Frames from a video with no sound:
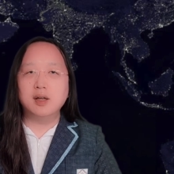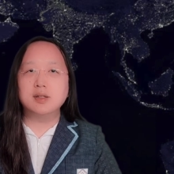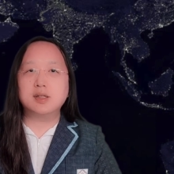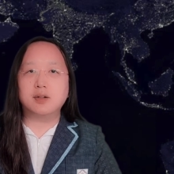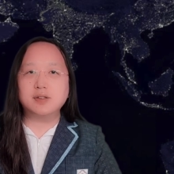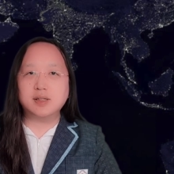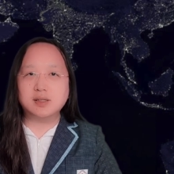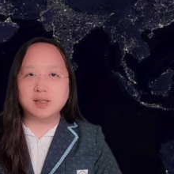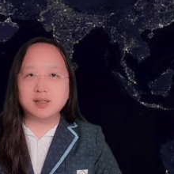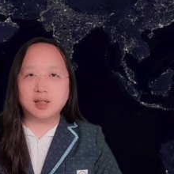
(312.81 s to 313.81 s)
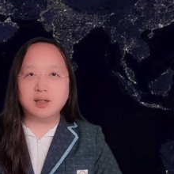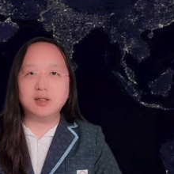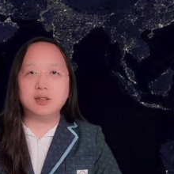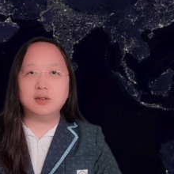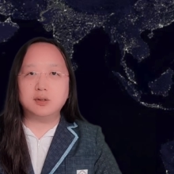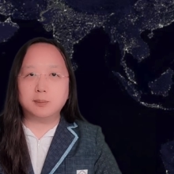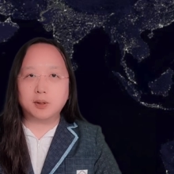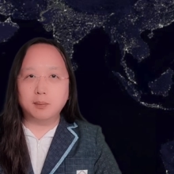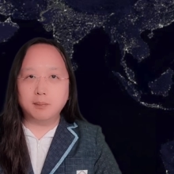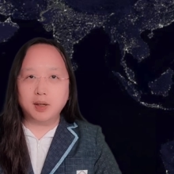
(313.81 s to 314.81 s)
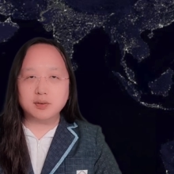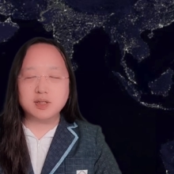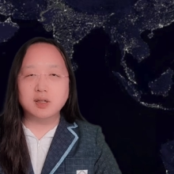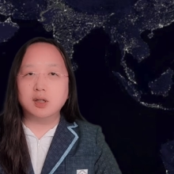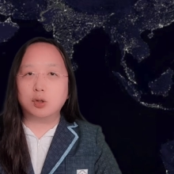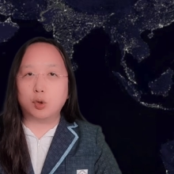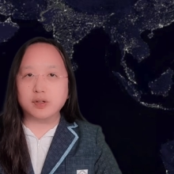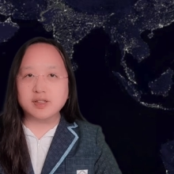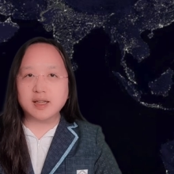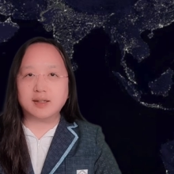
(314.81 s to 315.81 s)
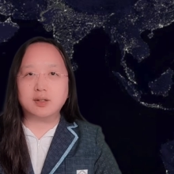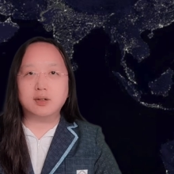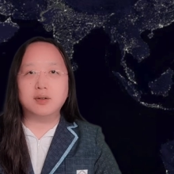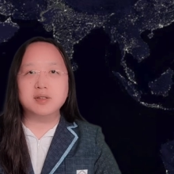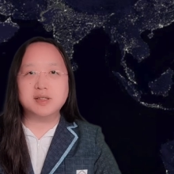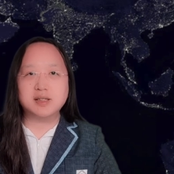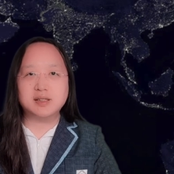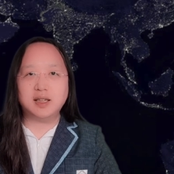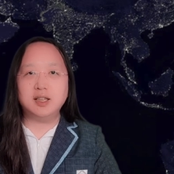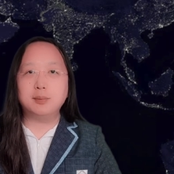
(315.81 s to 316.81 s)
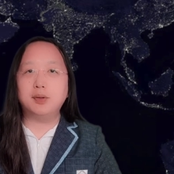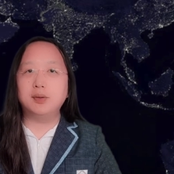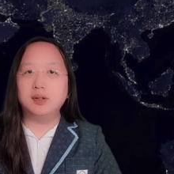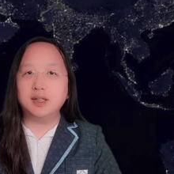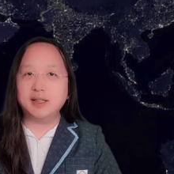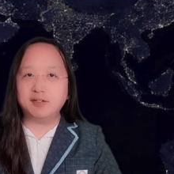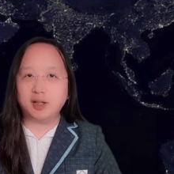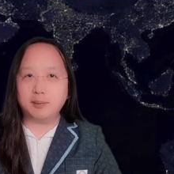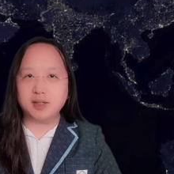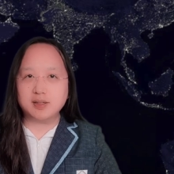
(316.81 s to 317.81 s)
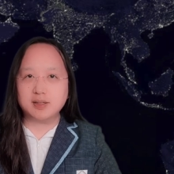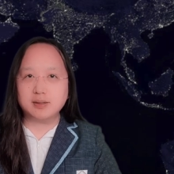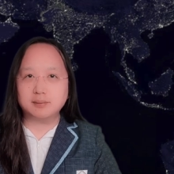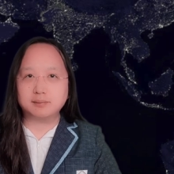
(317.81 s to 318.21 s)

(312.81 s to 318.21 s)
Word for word: serves the society to promote cross-sectoral sustainable development.